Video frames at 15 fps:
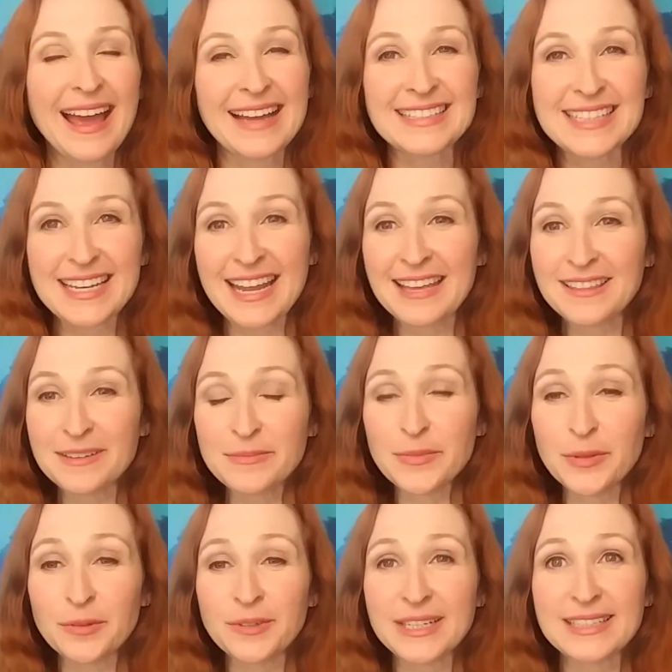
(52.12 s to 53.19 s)
and today the
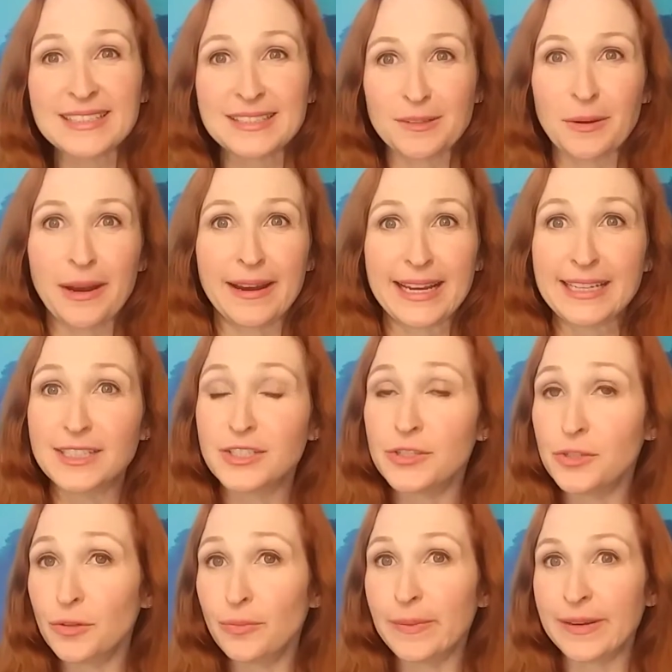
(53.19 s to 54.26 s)
moon is squaring
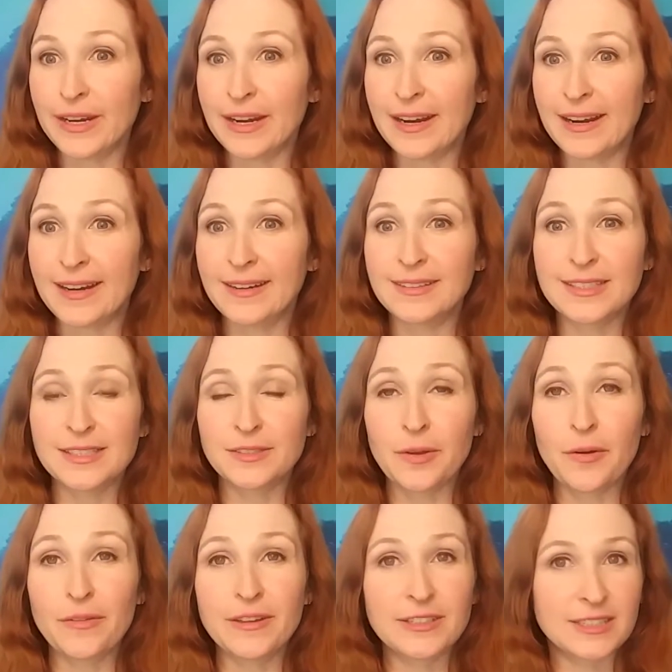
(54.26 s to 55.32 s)
Jupiter,
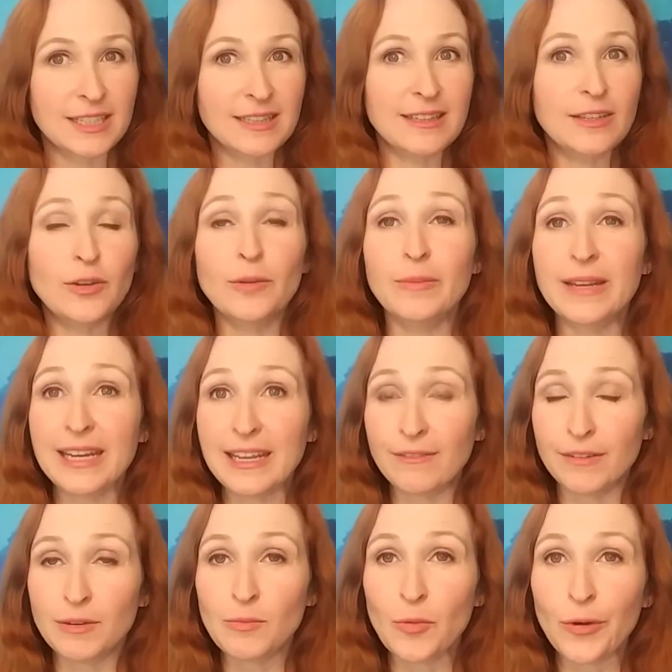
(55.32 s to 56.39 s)
so there's a little bit
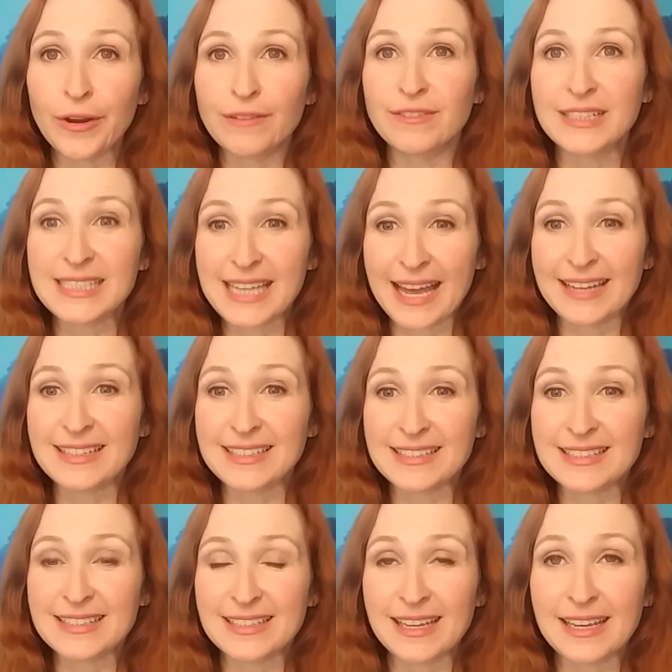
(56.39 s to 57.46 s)
even more of a
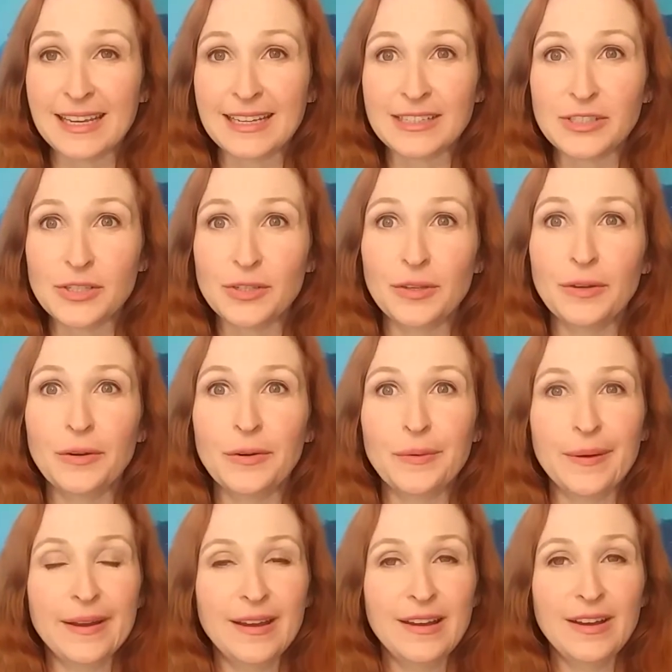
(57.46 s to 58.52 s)
tendency to